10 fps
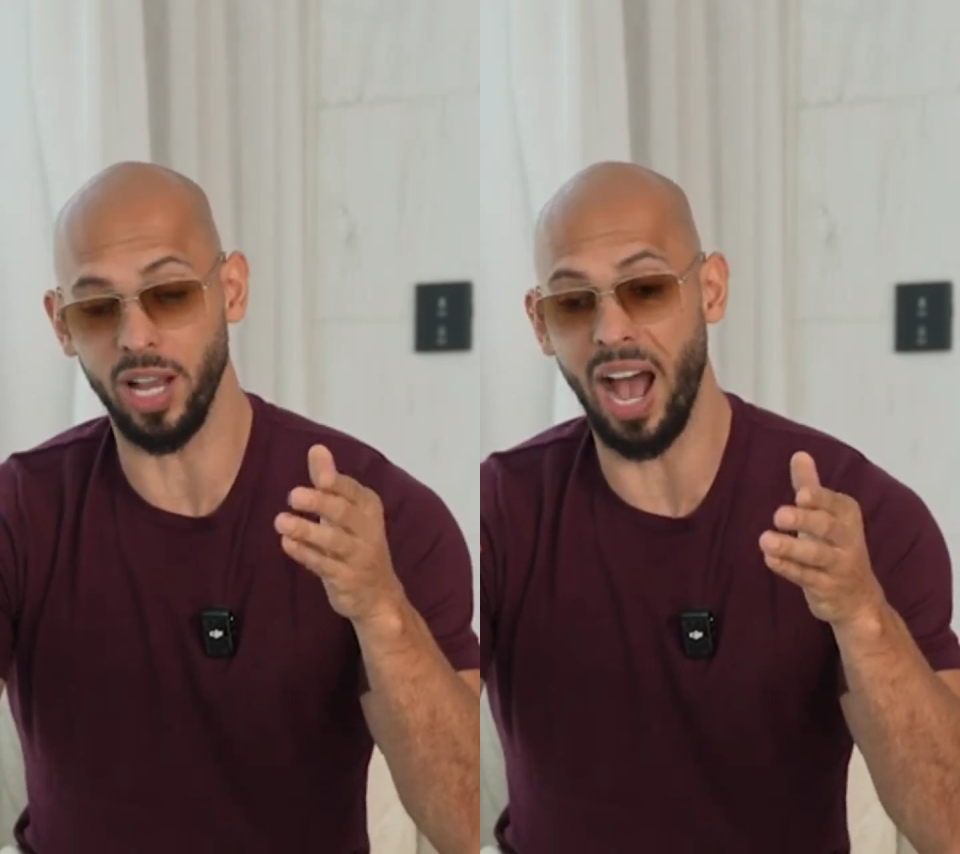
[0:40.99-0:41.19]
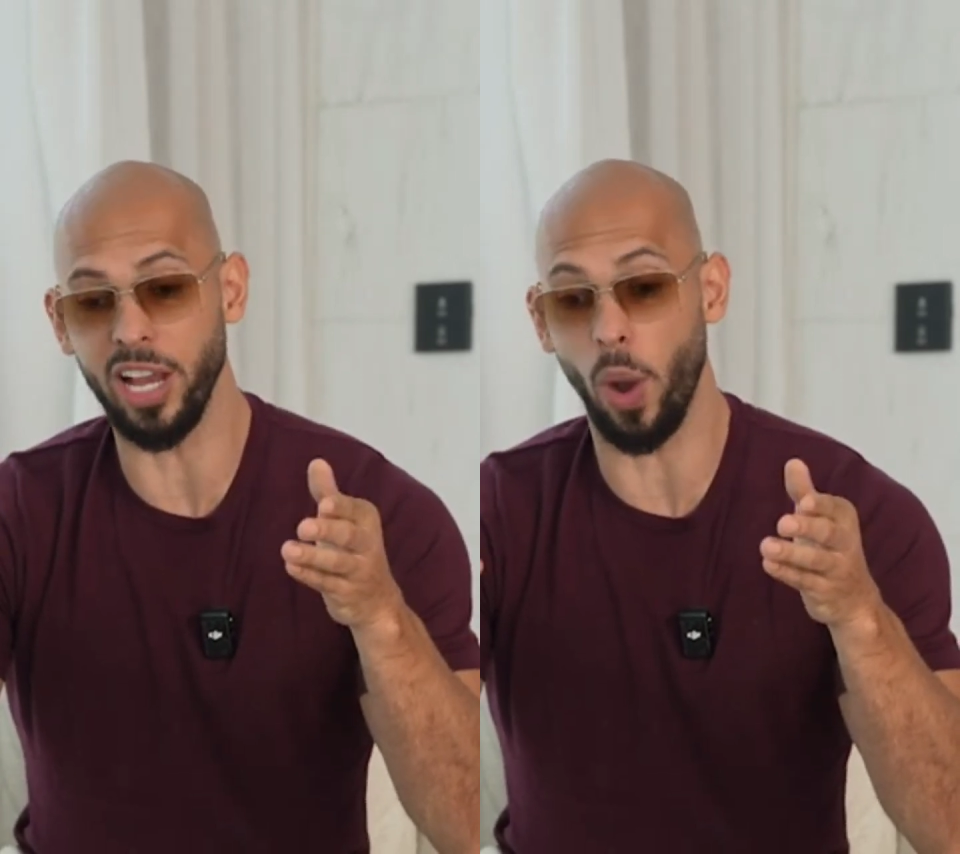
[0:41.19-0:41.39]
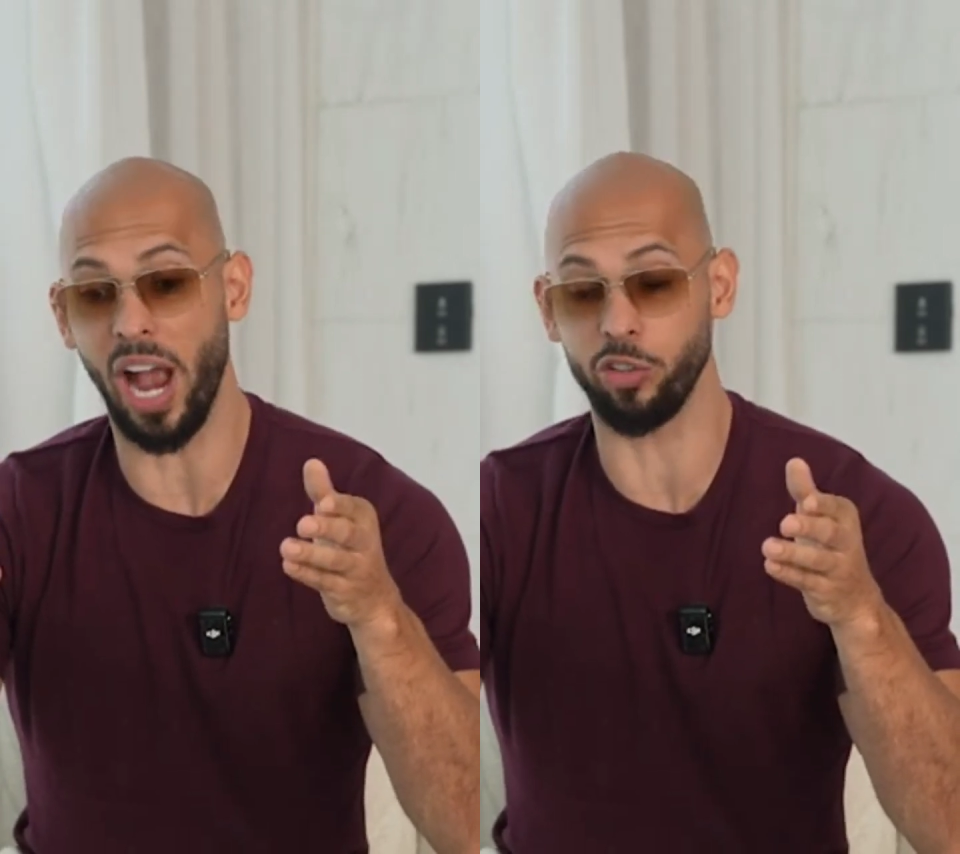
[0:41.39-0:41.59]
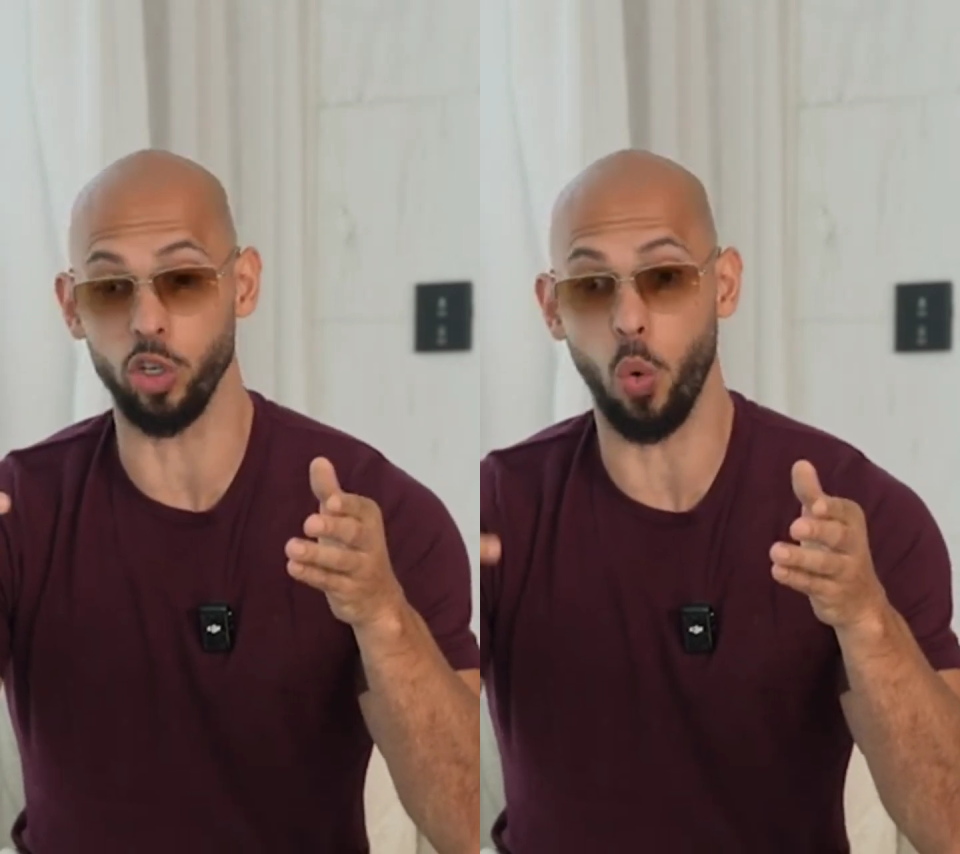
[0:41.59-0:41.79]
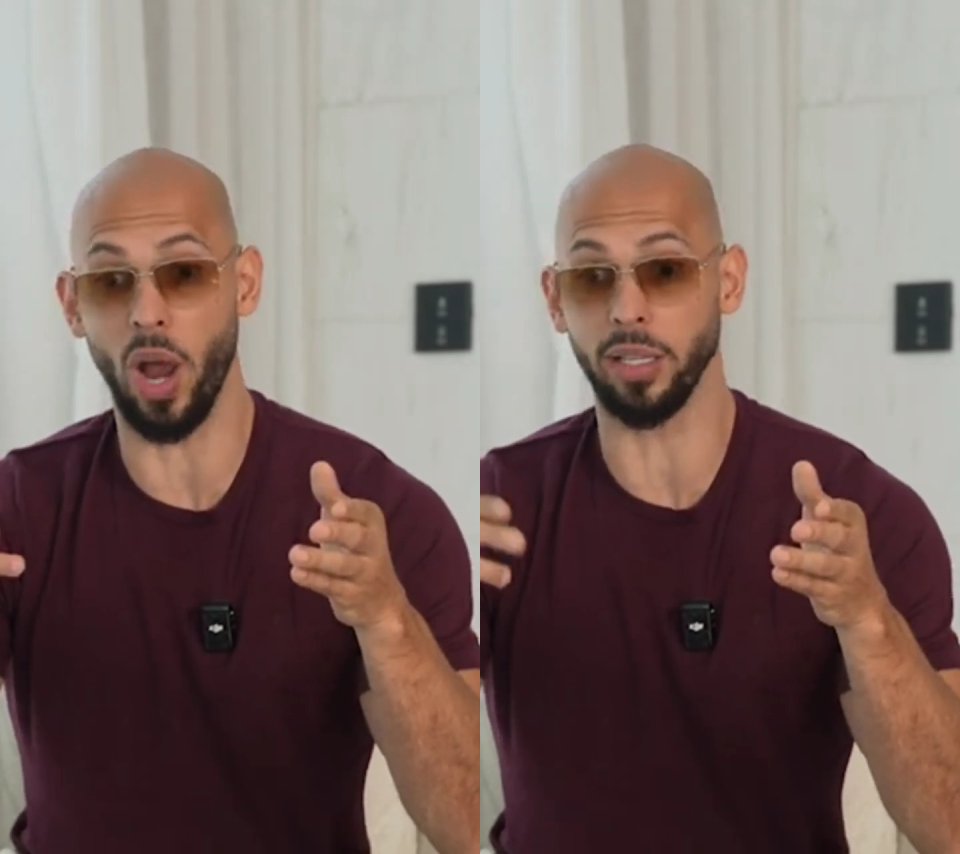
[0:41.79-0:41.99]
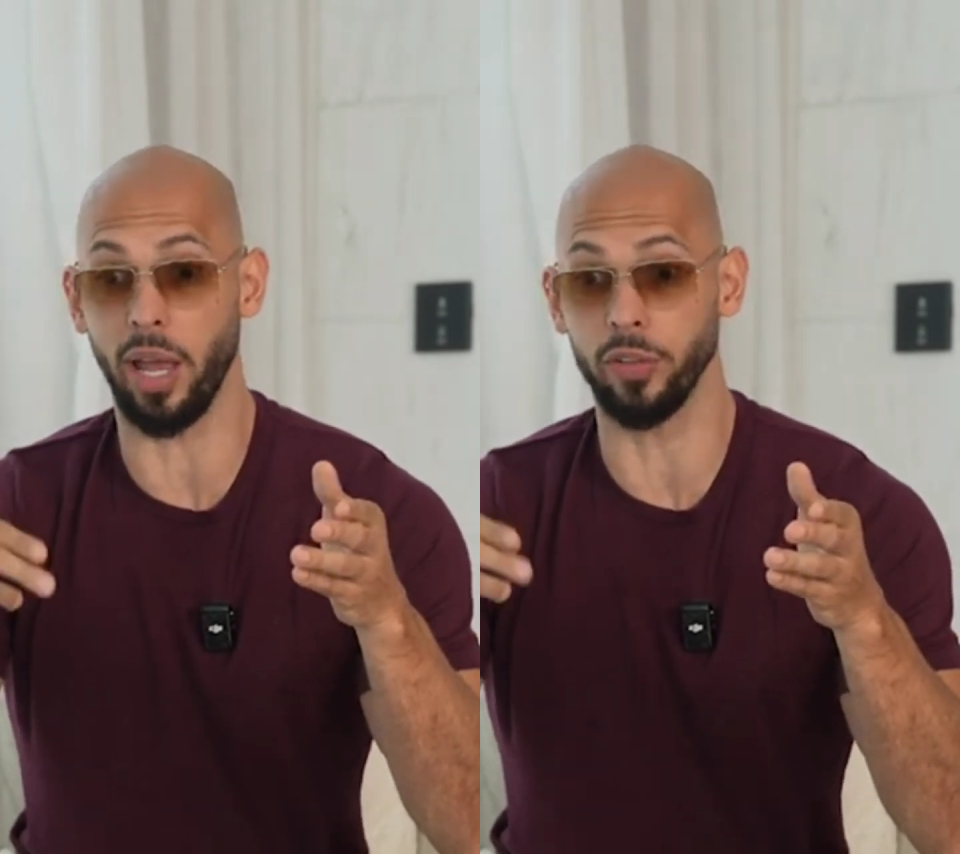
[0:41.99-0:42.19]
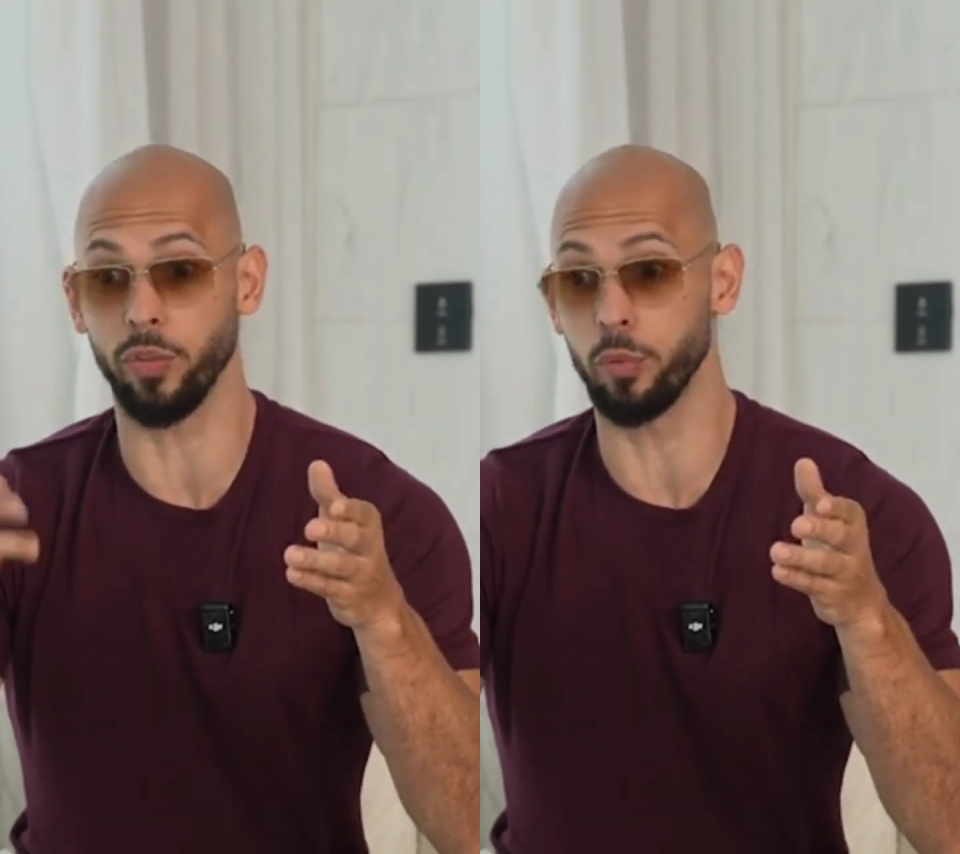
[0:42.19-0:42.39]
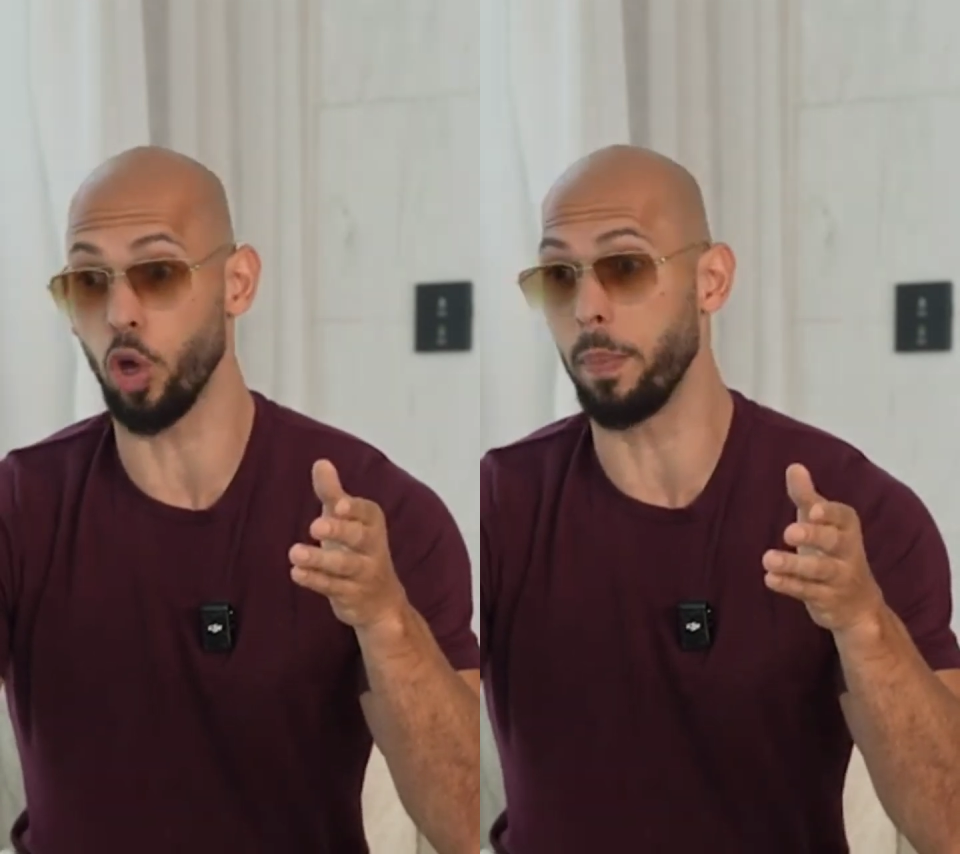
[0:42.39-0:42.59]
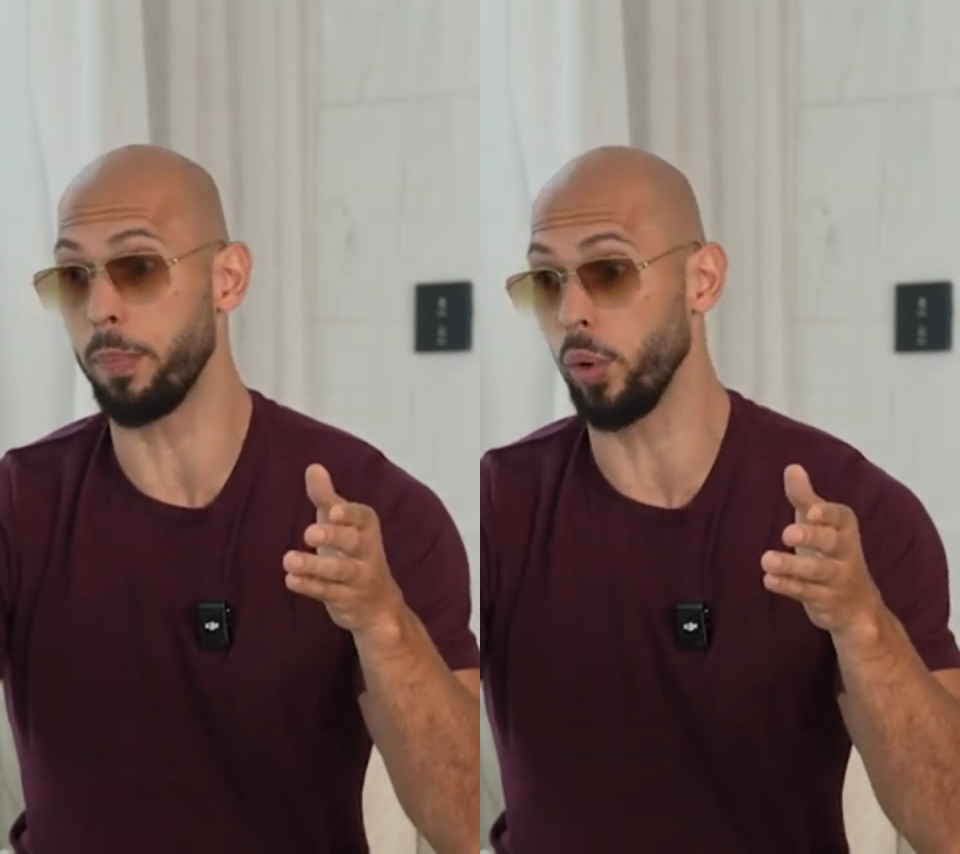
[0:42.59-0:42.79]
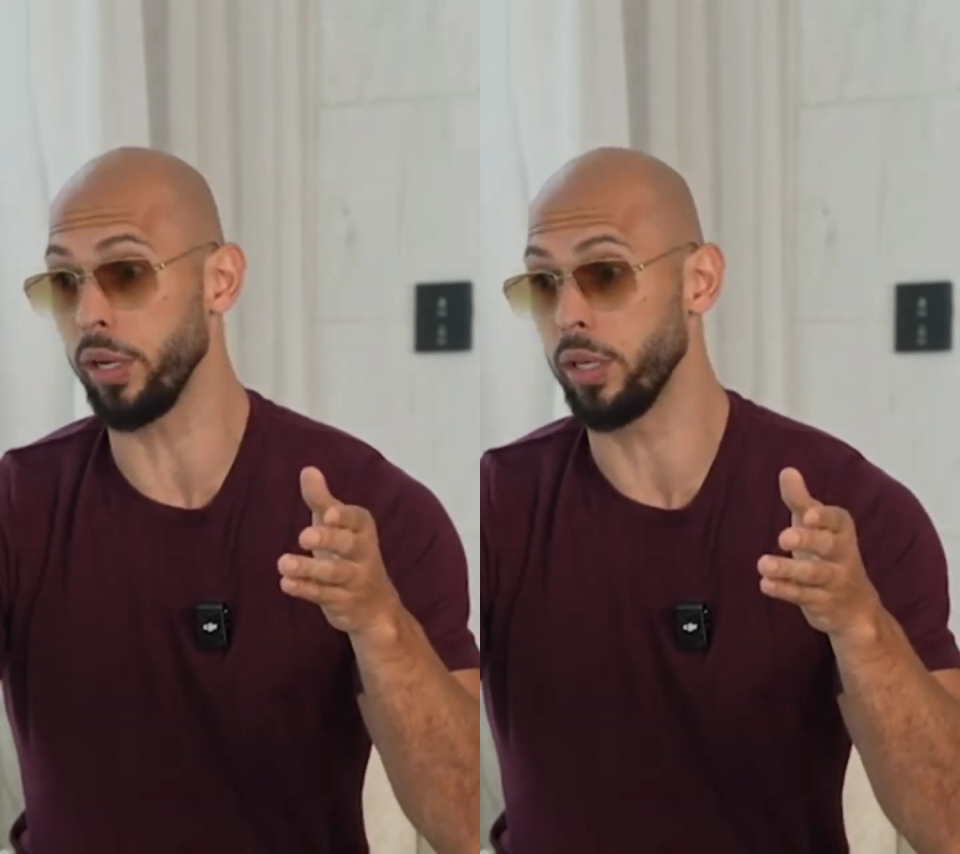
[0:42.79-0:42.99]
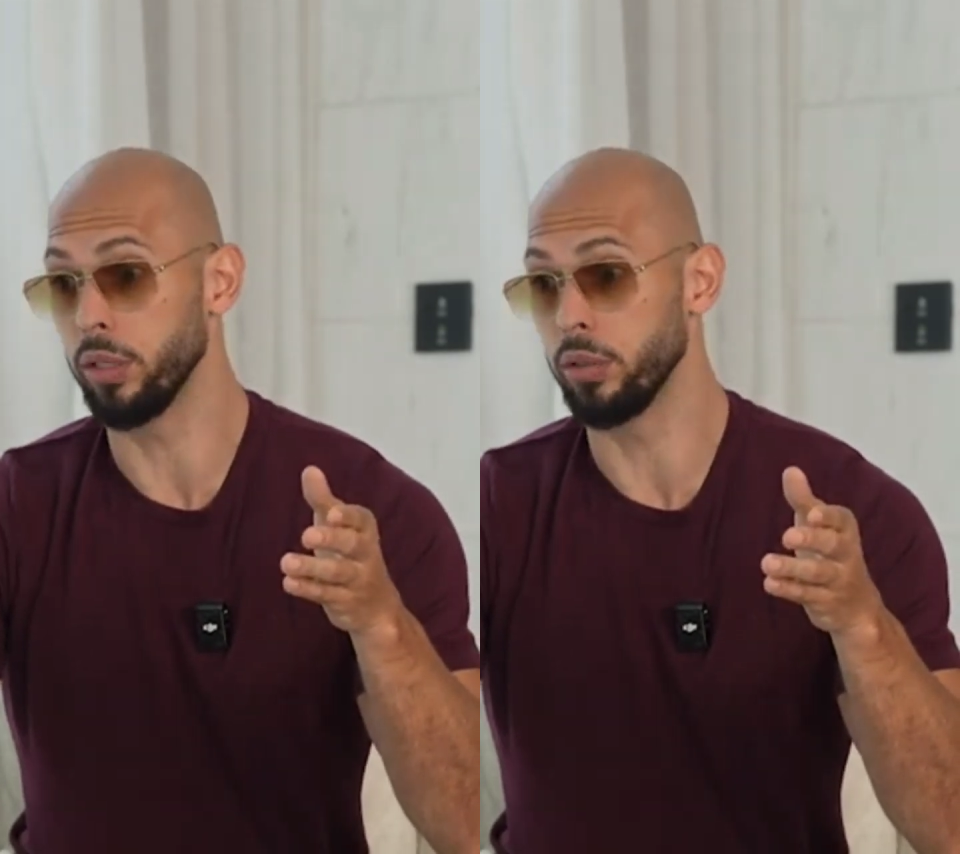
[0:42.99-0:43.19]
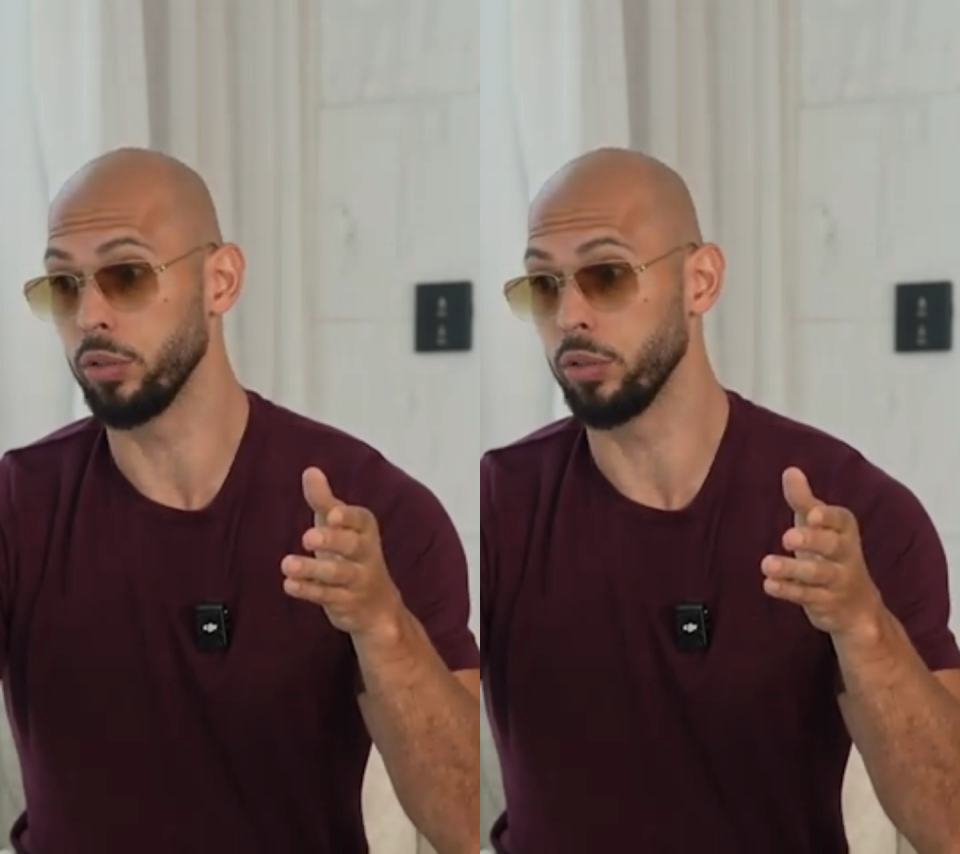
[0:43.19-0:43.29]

guy who I actually quite liked from Top Boy